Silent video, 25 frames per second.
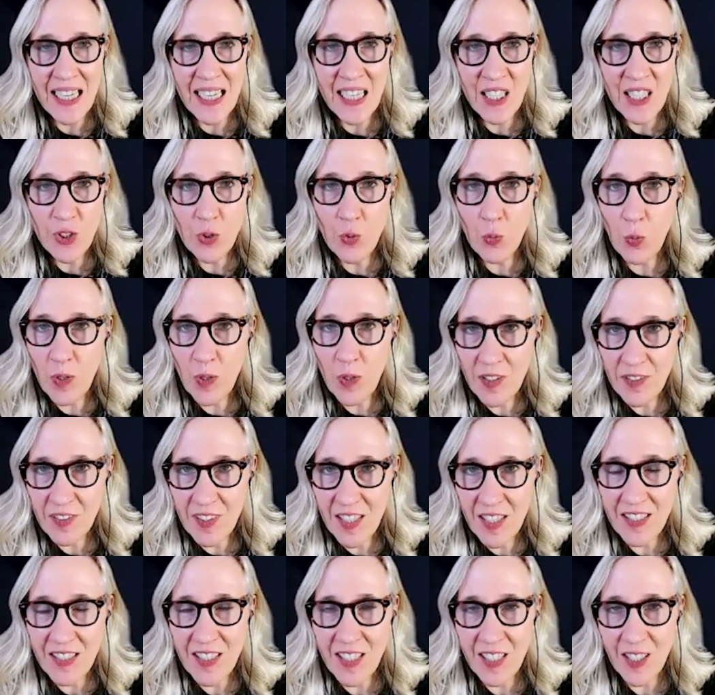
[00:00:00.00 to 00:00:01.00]
And with
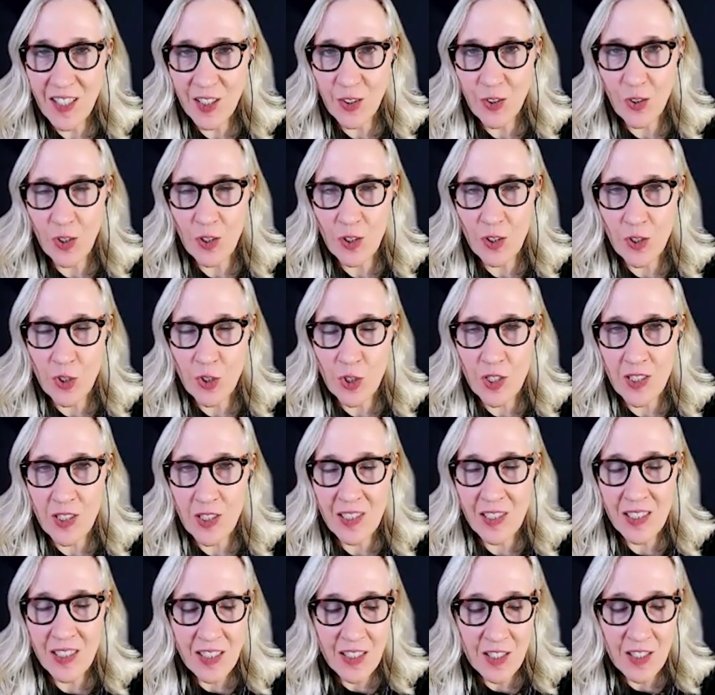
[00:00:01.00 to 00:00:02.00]
that
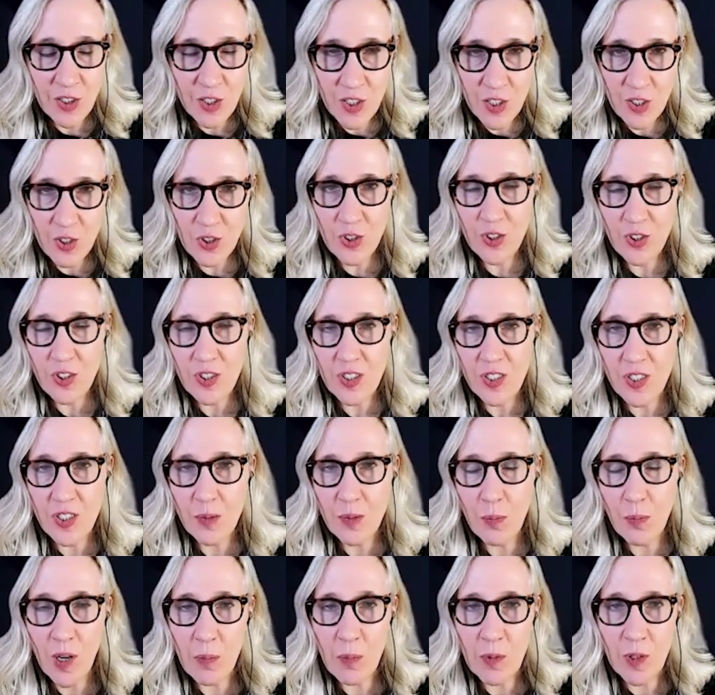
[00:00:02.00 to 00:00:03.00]
technology, in addition to the
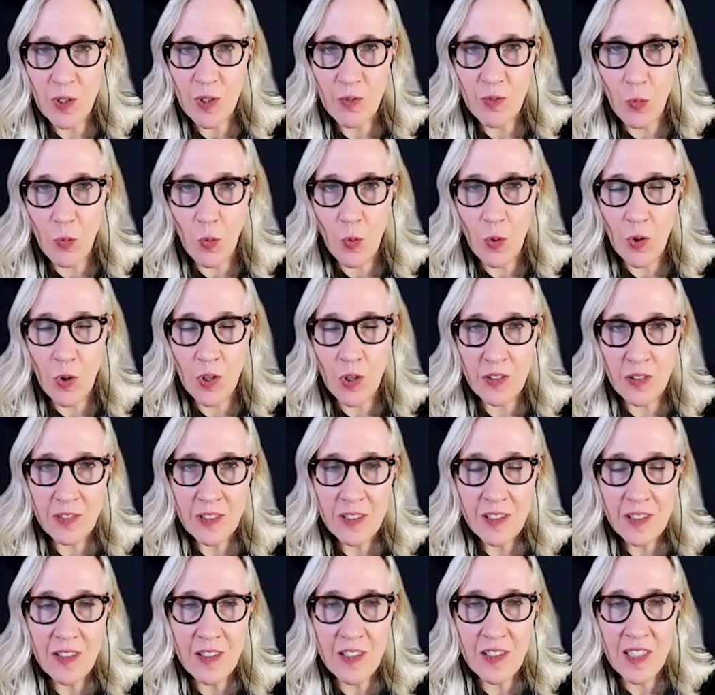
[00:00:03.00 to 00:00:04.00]
Department of
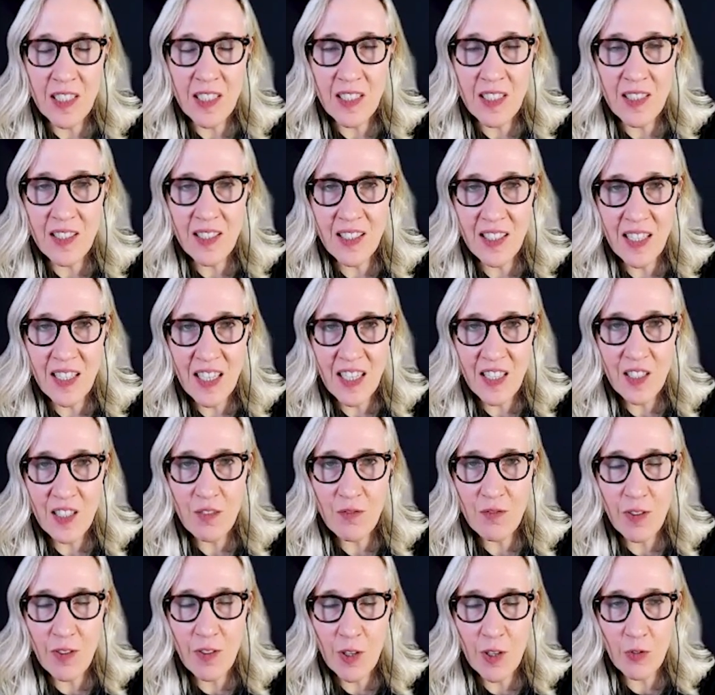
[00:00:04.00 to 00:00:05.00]
War, the
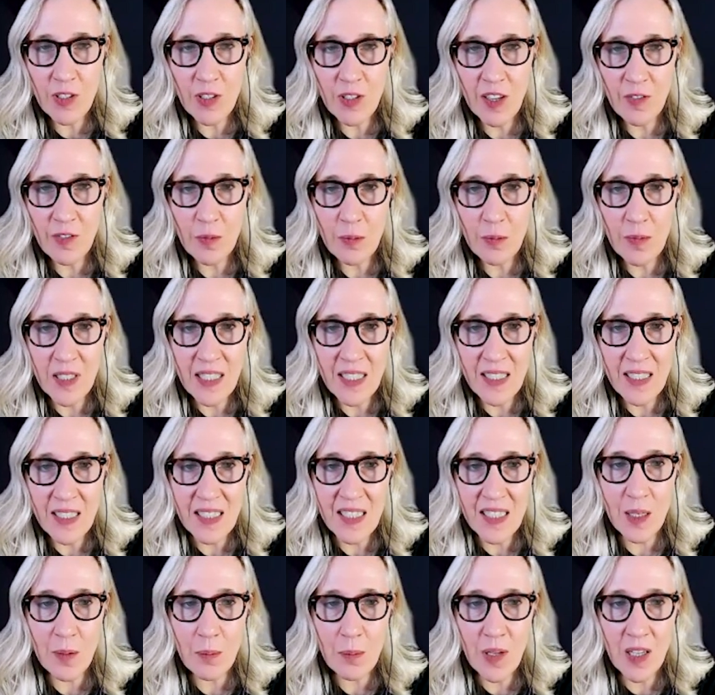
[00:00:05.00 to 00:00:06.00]
Canadian federal government
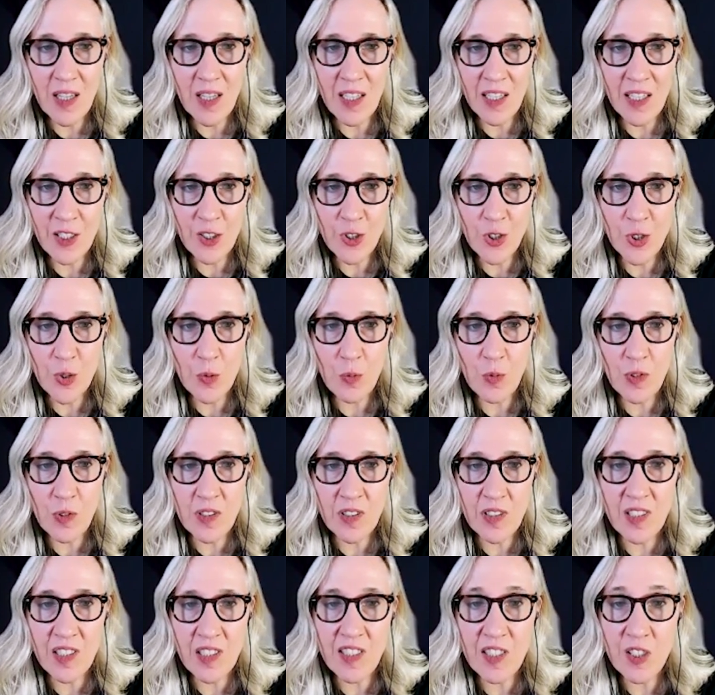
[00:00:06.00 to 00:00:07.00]
has come behind you
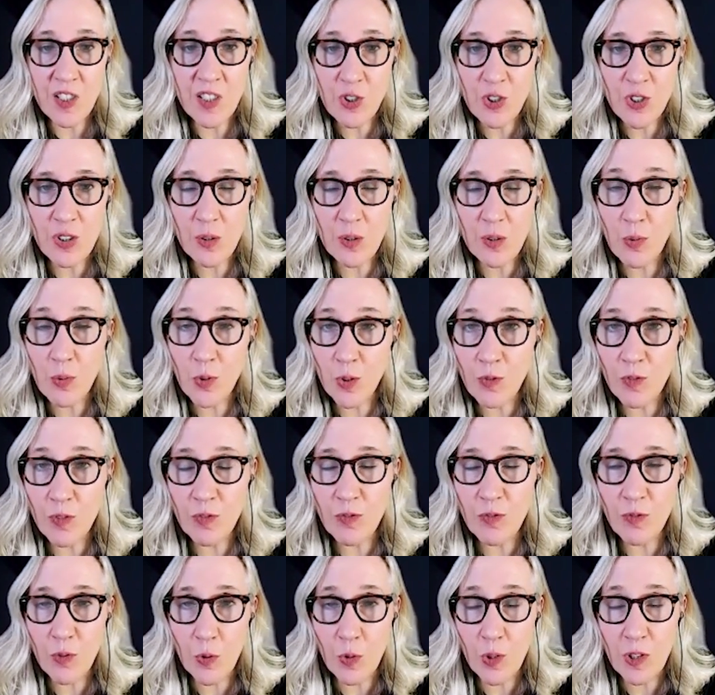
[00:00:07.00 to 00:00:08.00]
with a conditional
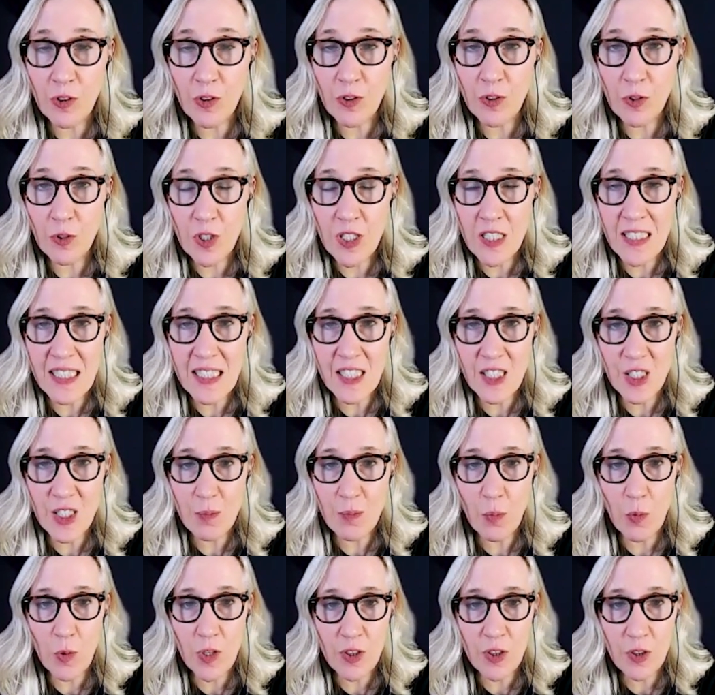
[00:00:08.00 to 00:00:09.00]
approval for
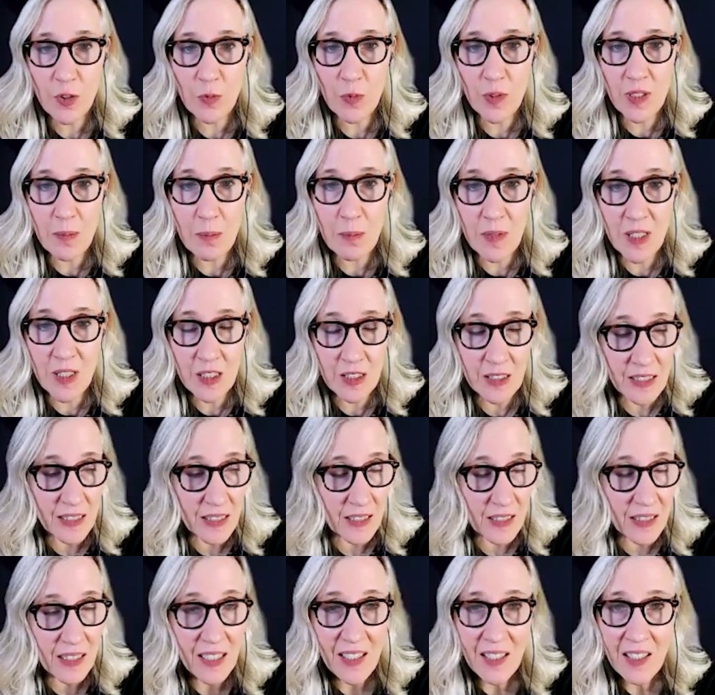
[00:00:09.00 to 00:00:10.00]
36.3
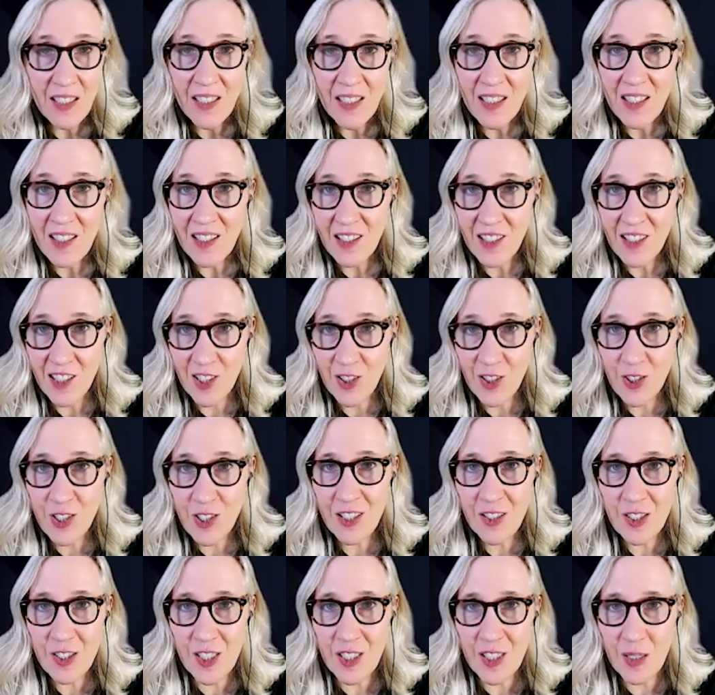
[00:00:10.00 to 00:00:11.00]
million can you
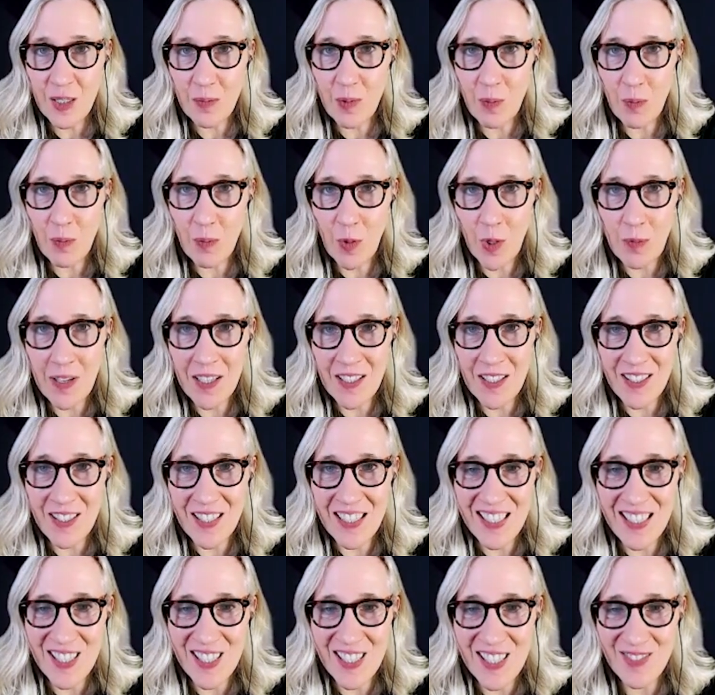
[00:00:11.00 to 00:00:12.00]
tell us a little bit more
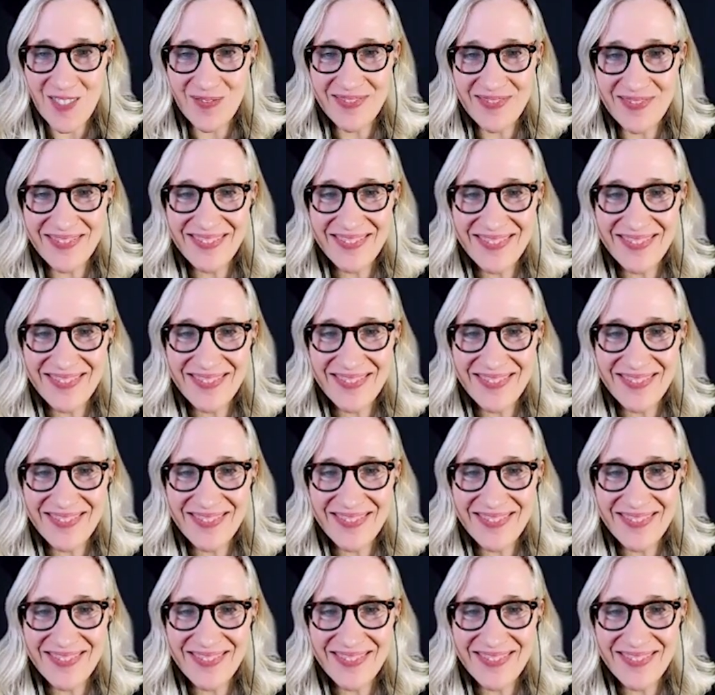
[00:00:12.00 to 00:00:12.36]
about this?